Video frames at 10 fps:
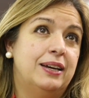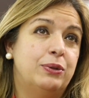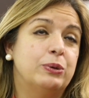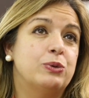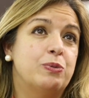
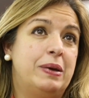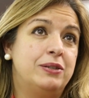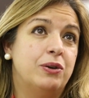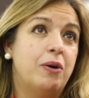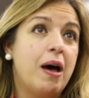those with
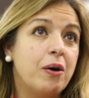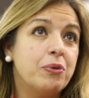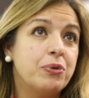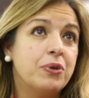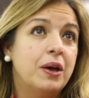mental
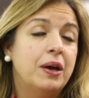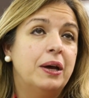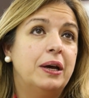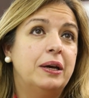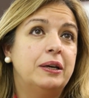health
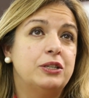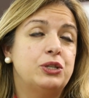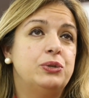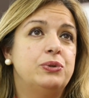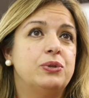
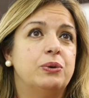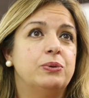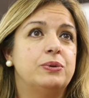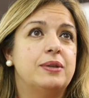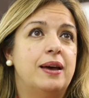issues,
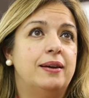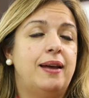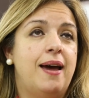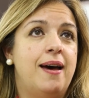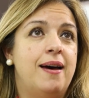those that
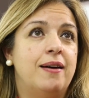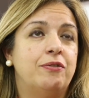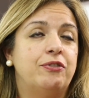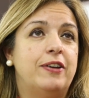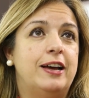have